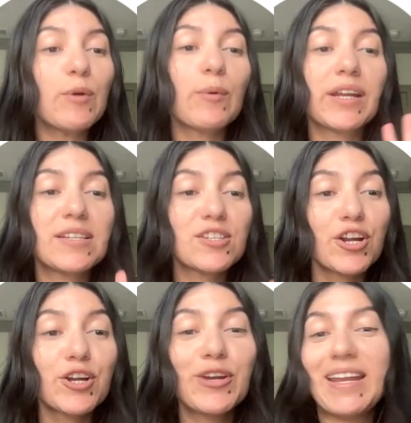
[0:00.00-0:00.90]
but we're going to
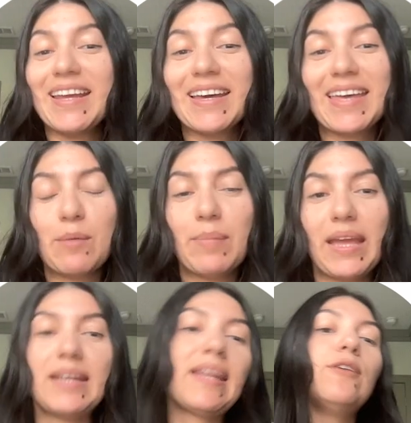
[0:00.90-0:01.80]
start creating a campaign